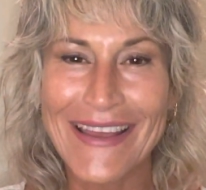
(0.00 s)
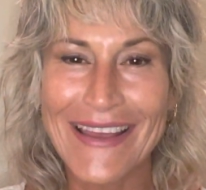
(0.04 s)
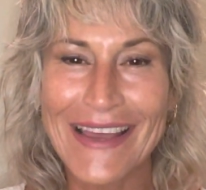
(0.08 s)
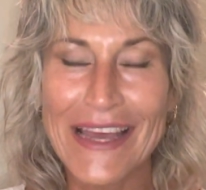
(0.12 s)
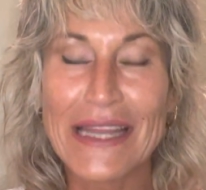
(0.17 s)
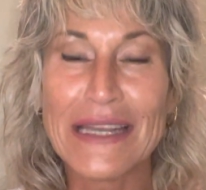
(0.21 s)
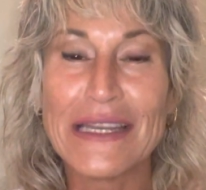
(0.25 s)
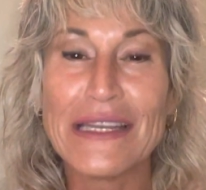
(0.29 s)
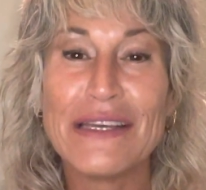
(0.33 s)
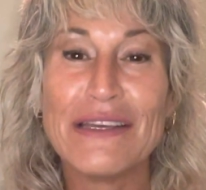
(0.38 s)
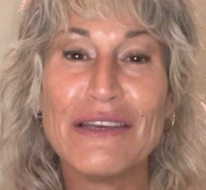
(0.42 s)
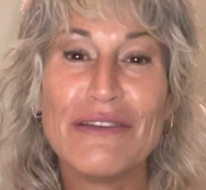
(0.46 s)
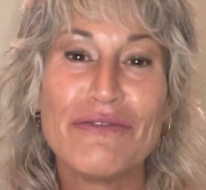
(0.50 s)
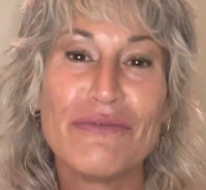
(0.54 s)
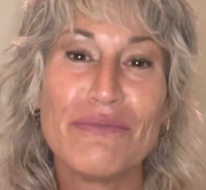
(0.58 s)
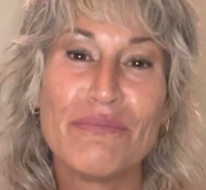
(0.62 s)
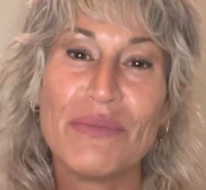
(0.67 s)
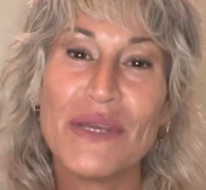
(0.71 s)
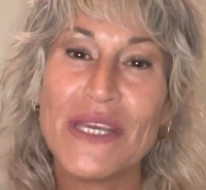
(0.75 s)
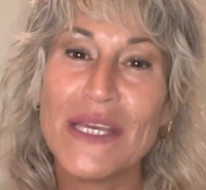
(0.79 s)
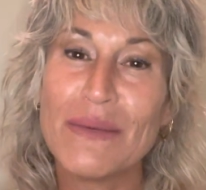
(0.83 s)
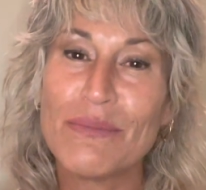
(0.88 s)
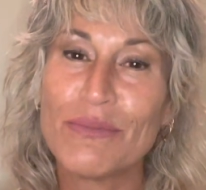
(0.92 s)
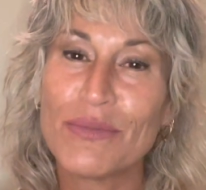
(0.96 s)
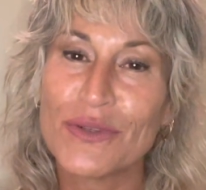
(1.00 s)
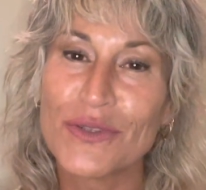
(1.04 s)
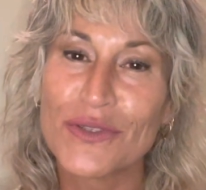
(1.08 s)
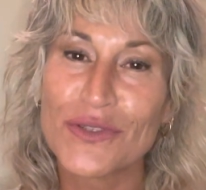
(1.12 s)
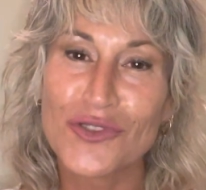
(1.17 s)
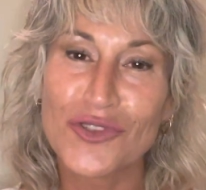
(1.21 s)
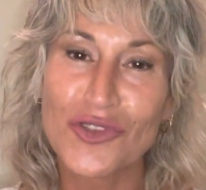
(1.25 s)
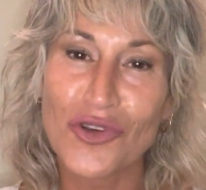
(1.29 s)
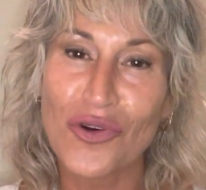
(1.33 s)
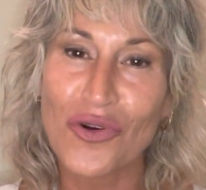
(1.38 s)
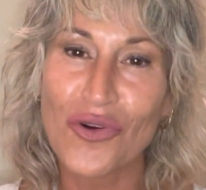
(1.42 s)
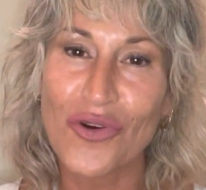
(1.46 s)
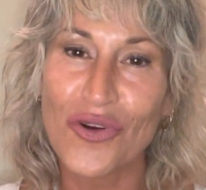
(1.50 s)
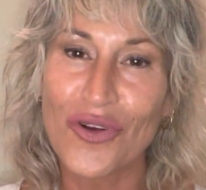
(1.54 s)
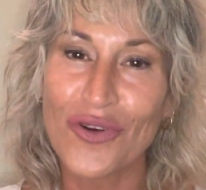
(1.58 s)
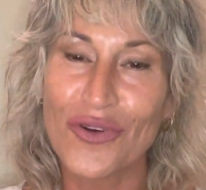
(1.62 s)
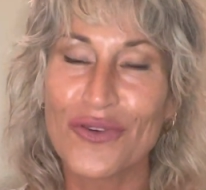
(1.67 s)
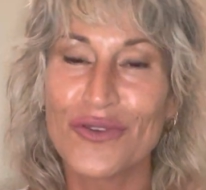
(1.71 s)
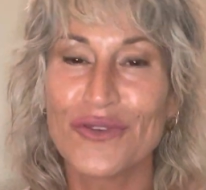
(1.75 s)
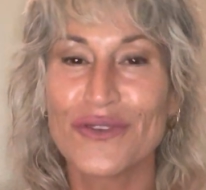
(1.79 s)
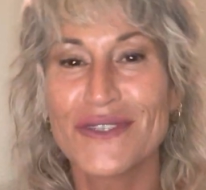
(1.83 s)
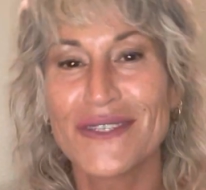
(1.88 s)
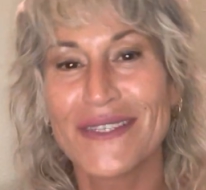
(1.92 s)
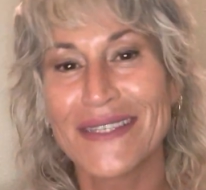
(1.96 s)
And if people talk
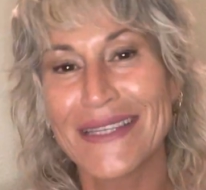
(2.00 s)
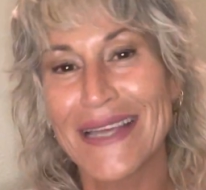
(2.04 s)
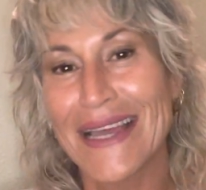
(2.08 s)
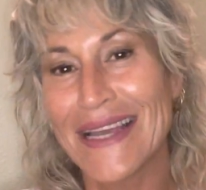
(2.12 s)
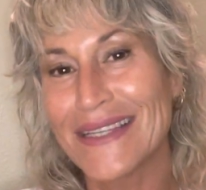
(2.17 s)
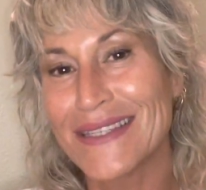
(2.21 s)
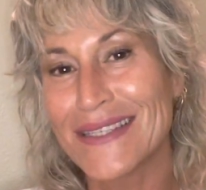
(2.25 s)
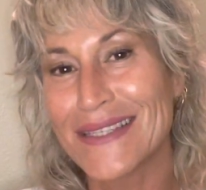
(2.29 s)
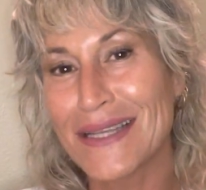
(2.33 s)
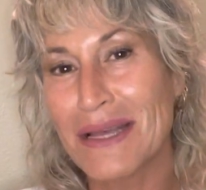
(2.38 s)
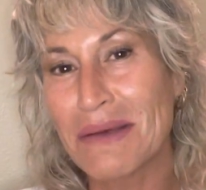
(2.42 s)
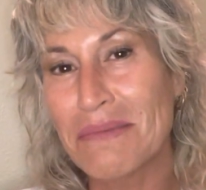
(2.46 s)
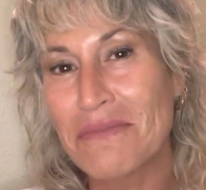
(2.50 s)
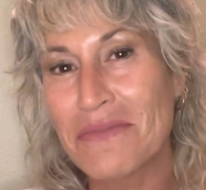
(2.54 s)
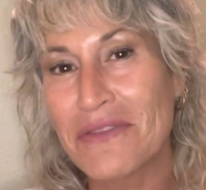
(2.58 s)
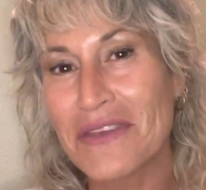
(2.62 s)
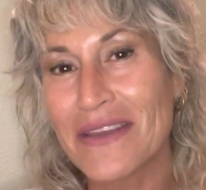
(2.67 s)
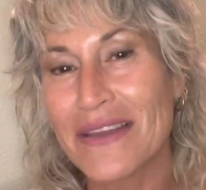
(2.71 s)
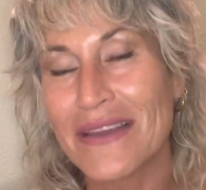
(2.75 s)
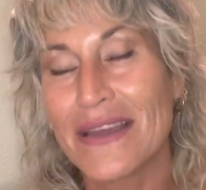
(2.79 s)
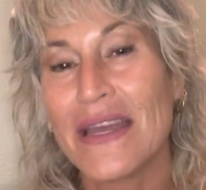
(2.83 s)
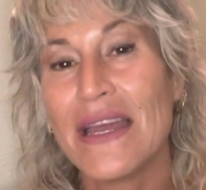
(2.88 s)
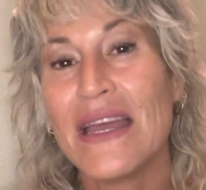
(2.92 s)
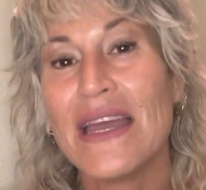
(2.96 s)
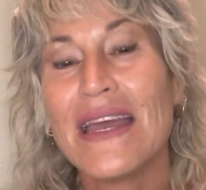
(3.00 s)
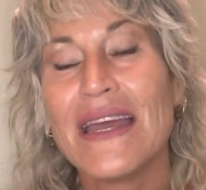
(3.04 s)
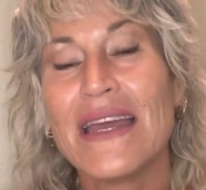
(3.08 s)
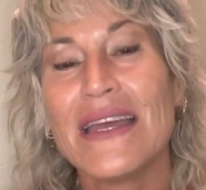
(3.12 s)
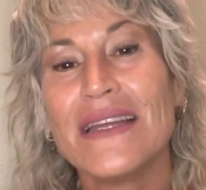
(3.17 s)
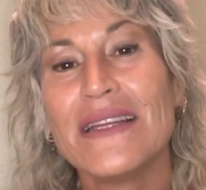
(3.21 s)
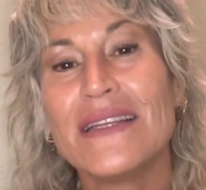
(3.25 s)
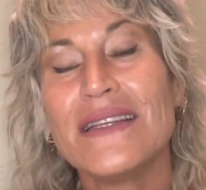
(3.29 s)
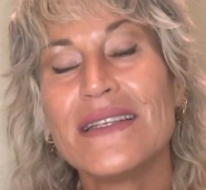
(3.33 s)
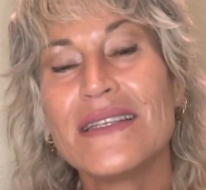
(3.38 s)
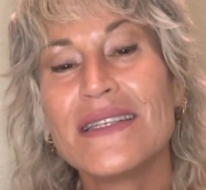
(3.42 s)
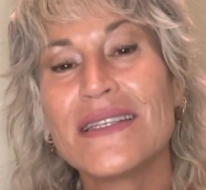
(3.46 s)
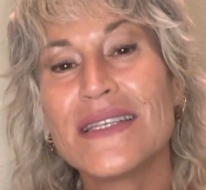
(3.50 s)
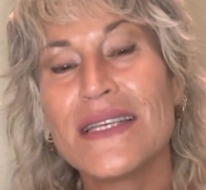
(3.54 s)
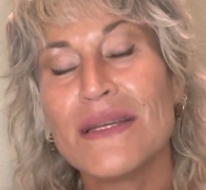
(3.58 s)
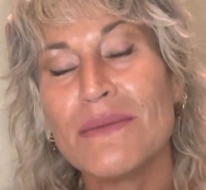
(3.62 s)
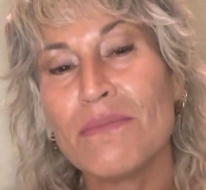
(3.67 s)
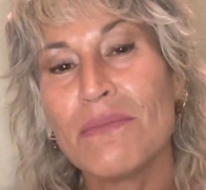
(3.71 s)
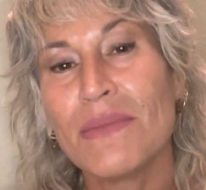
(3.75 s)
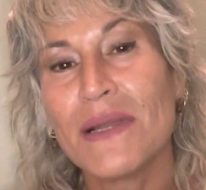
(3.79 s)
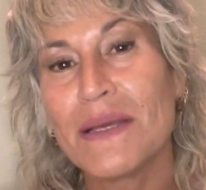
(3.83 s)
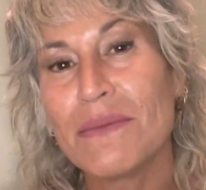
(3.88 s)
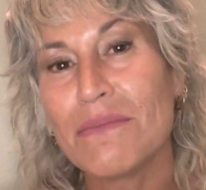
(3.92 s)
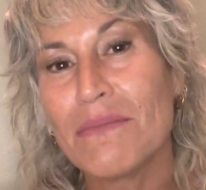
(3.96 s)
or say something, it is
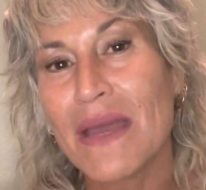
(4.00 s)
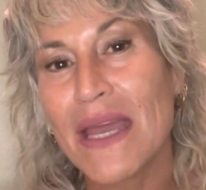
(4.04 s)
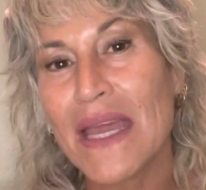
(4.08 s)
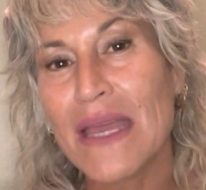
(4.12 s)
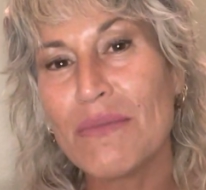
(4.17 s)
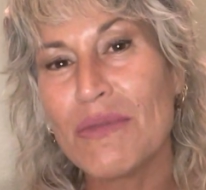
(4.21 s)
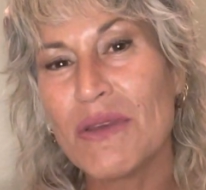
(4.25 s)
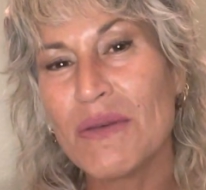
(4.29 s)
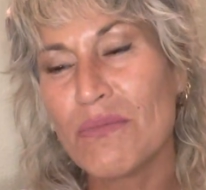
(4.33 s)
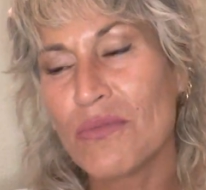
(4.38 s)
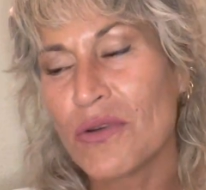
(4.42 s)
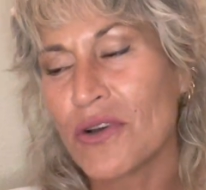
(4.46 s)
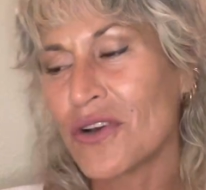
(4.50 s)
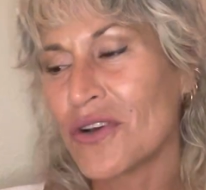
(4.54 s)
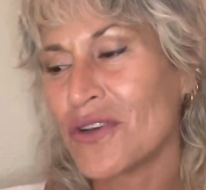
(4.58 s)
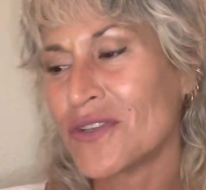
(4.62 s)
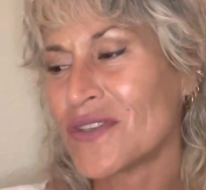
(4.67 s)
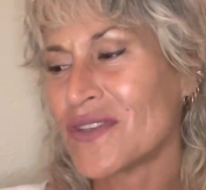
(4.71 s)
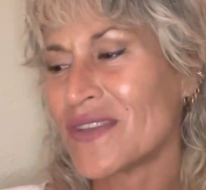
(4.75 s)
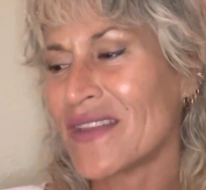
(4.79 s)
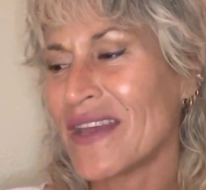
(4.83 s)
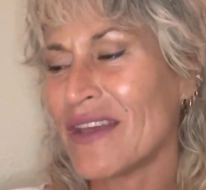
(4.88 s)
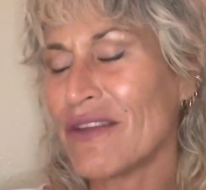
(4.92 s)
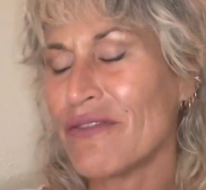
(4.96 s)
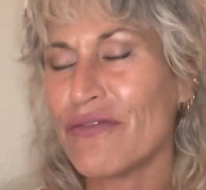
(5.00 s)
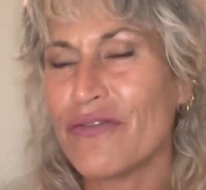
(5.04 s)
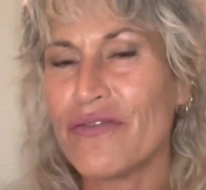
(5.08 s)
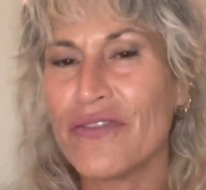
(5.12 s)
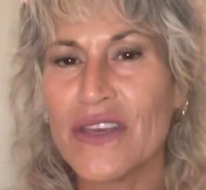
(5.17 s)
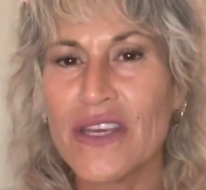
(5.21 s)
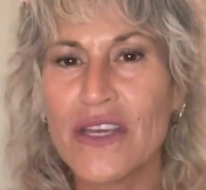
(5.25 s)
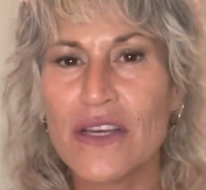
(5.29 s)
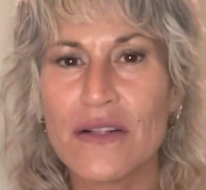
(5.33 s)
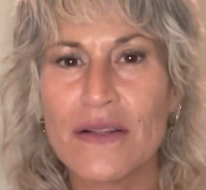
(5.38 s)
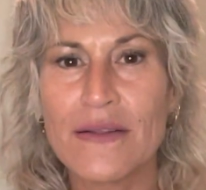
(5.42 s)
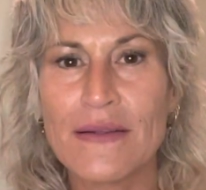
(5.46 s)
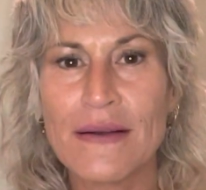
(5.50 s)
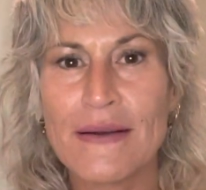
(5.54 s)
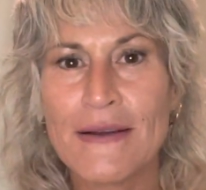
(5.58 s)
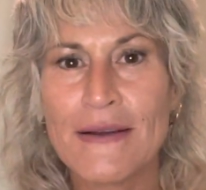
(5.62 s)
simply maybe because they feel,